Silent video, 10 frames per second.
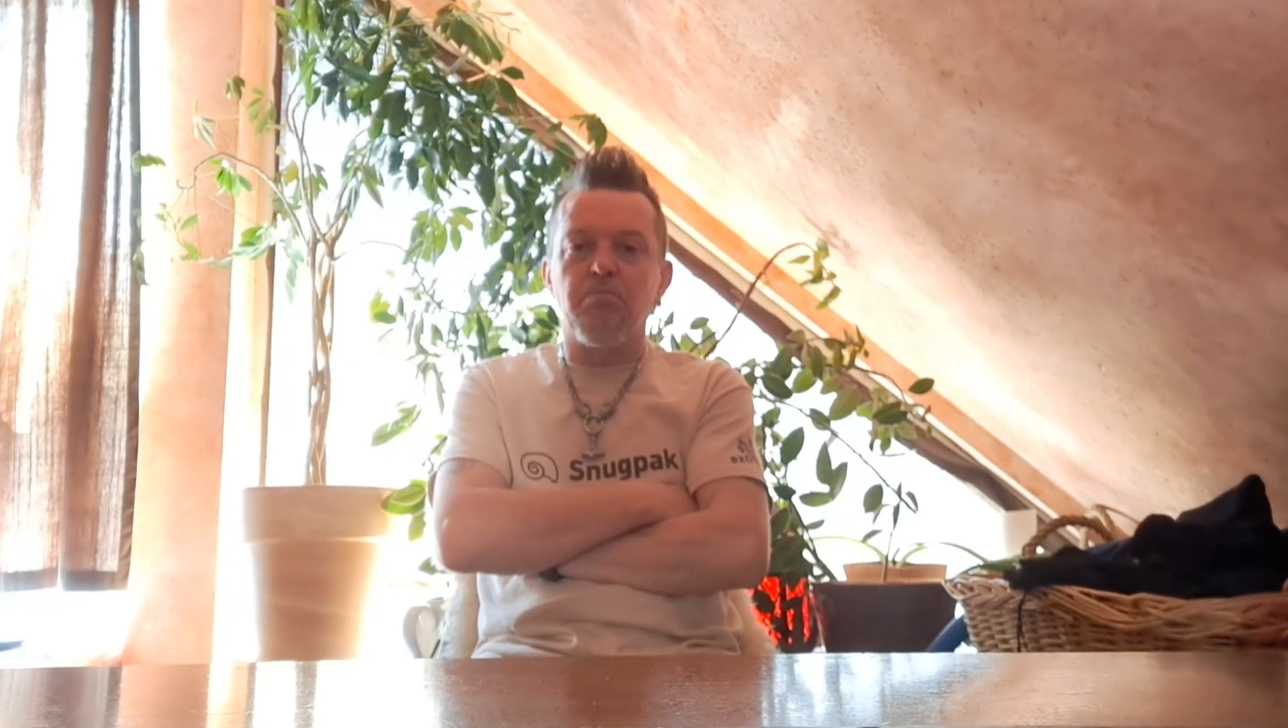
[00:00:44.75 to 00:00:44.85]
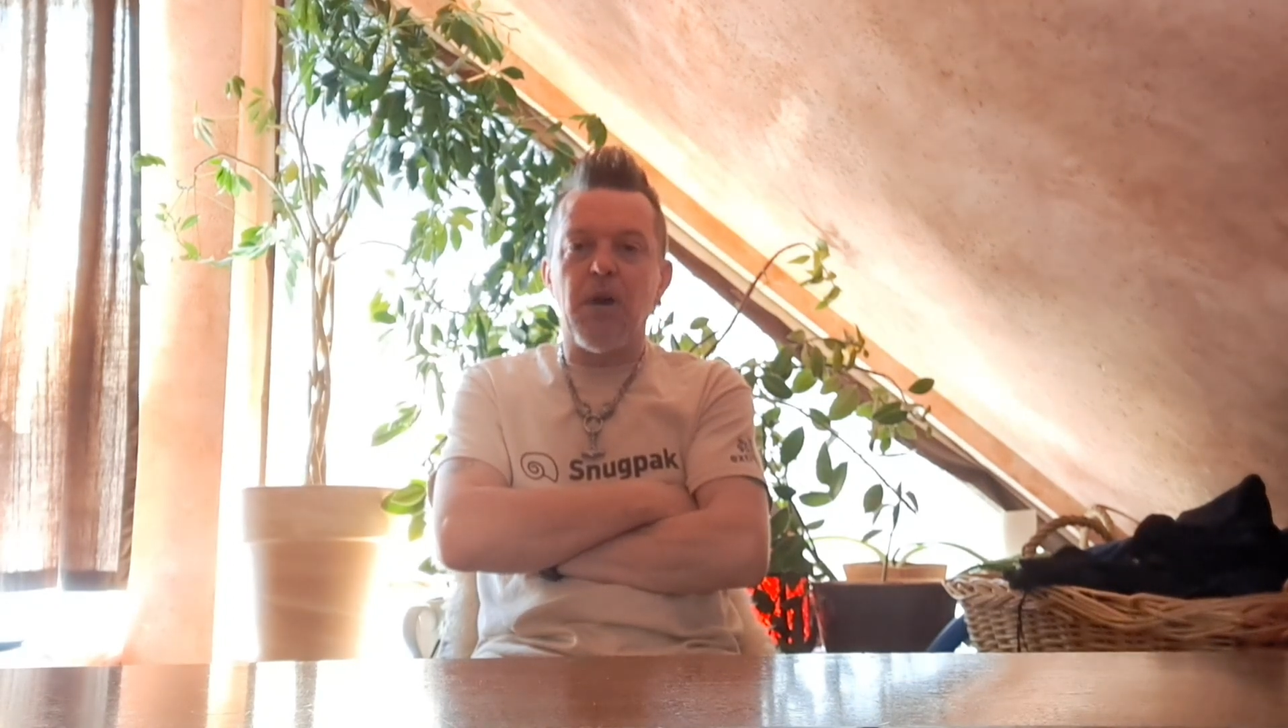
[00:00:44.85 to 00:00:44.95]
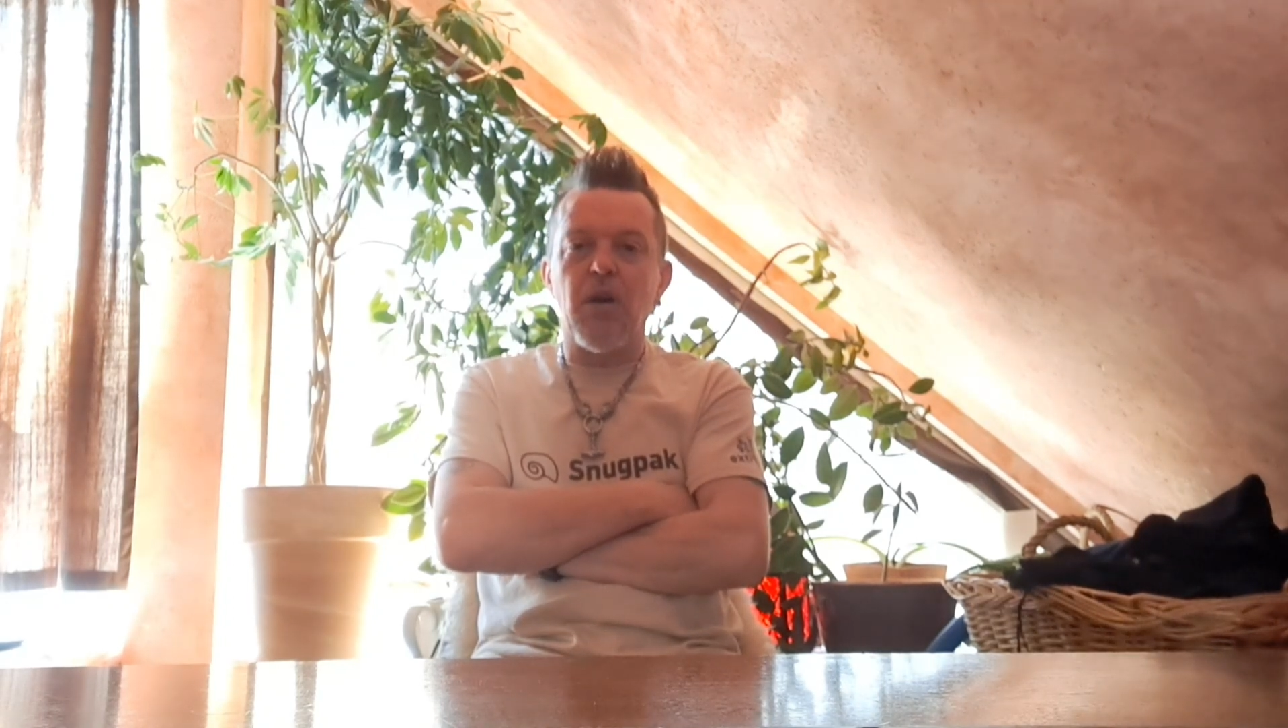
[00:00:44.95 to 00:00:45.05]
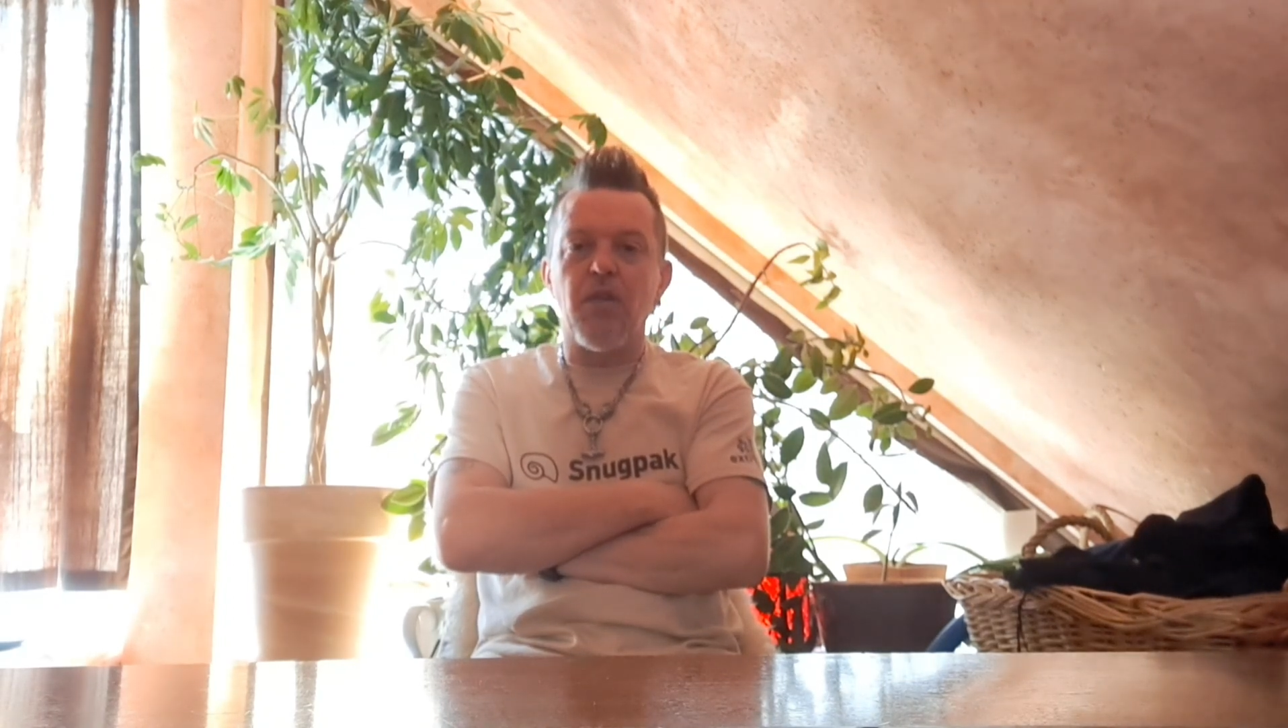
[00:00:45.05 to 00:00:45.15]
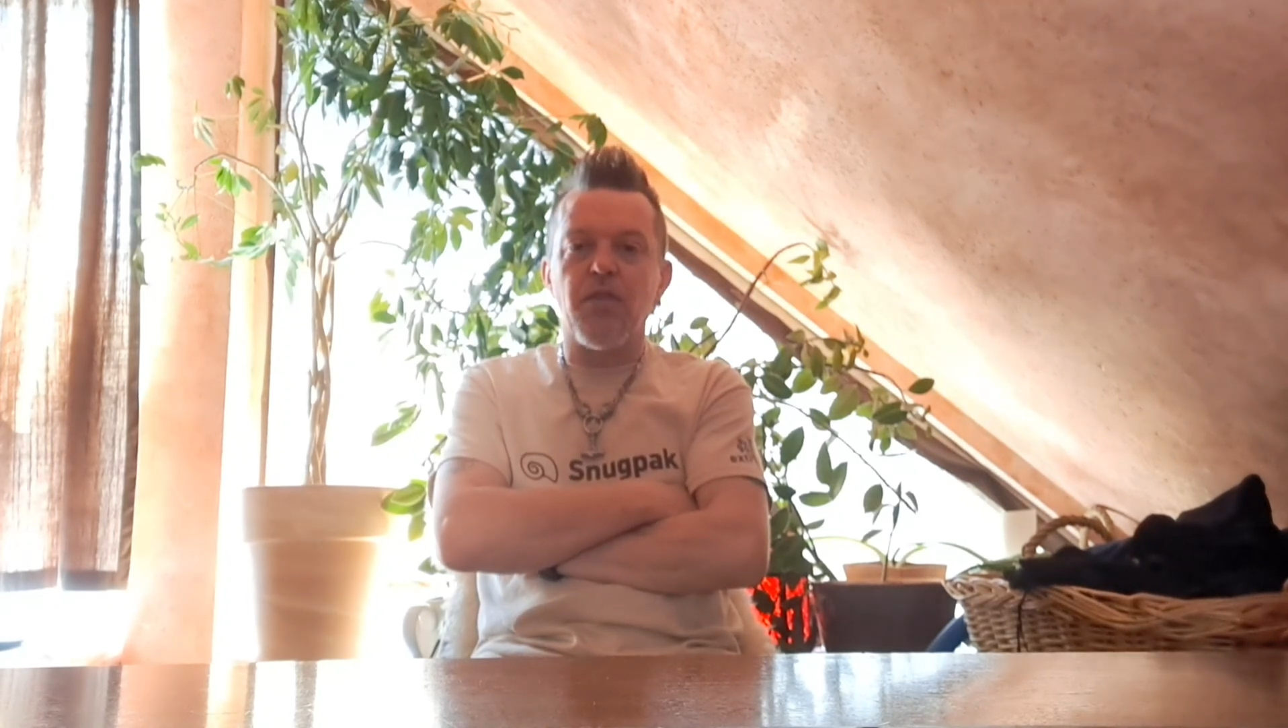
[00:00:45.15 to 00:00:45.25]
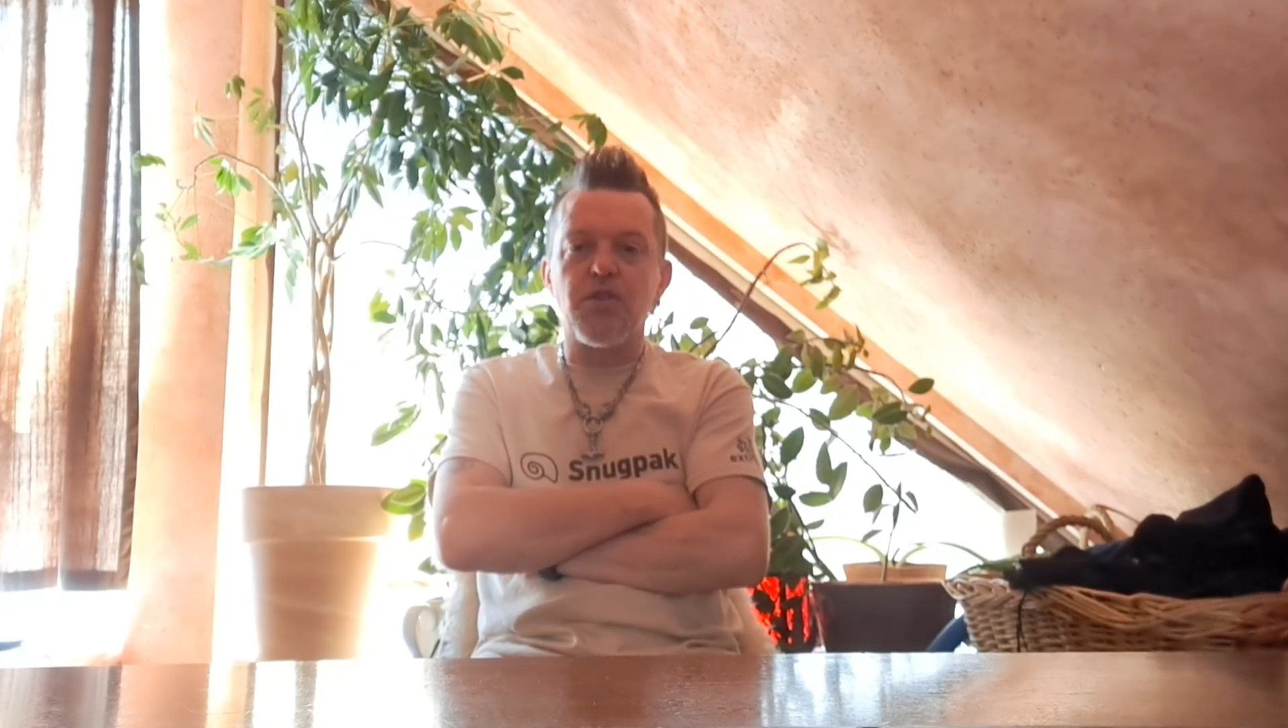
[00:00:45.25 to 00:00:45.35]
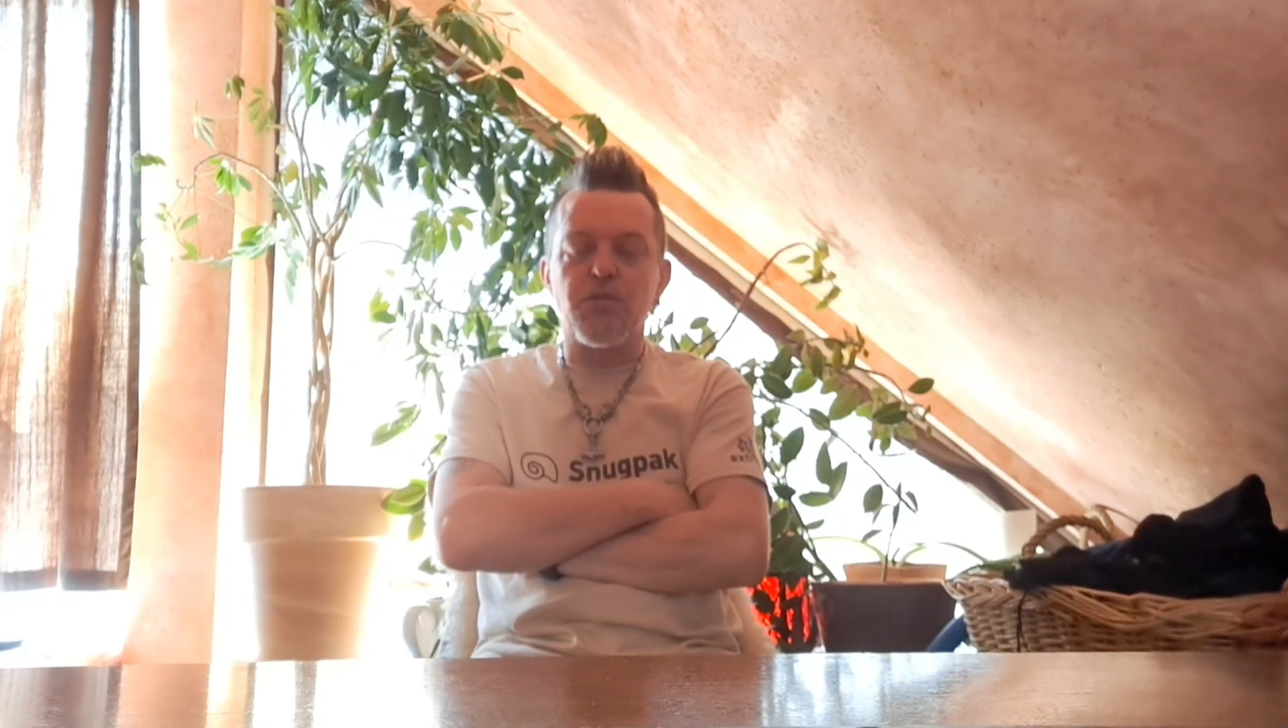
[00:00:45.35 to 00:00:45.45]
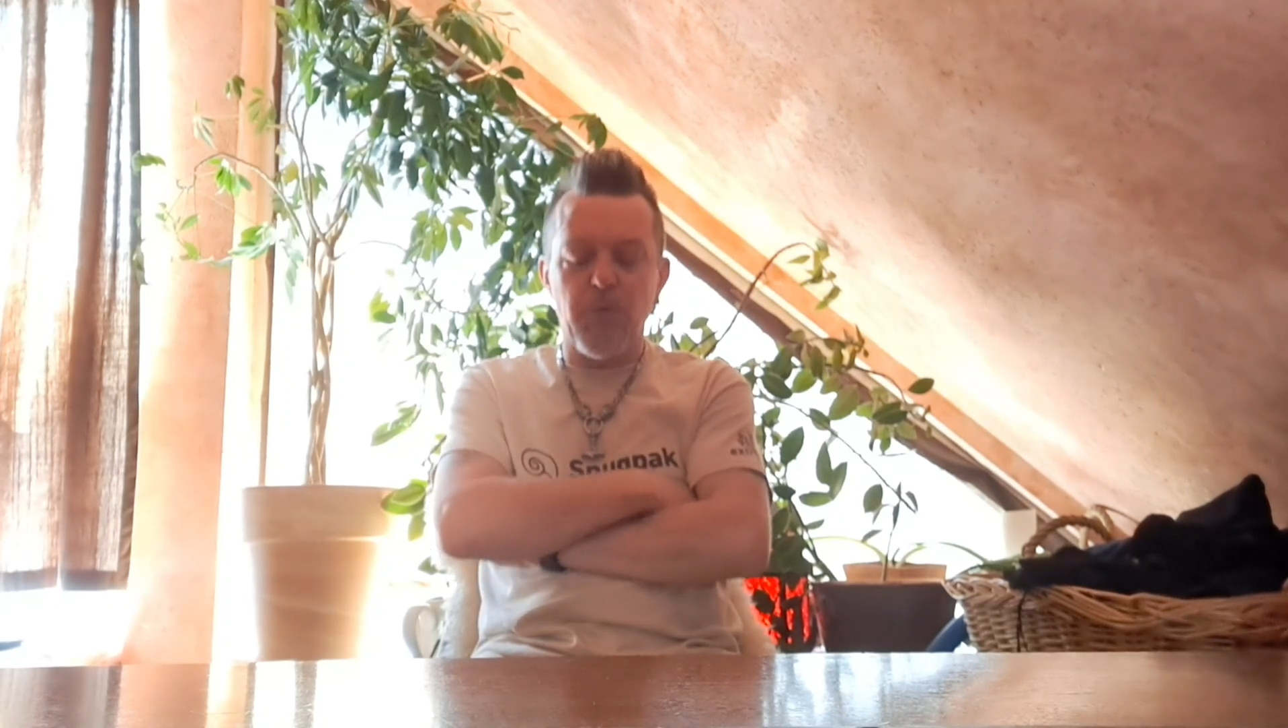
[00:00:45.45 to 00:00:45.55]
But this